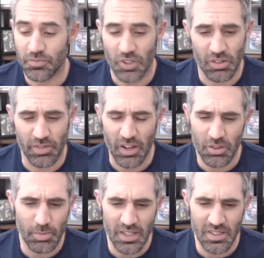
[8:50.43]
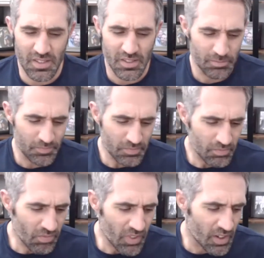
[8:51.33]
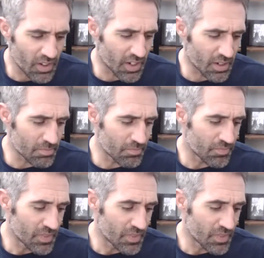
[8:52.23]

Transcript: or a value based um,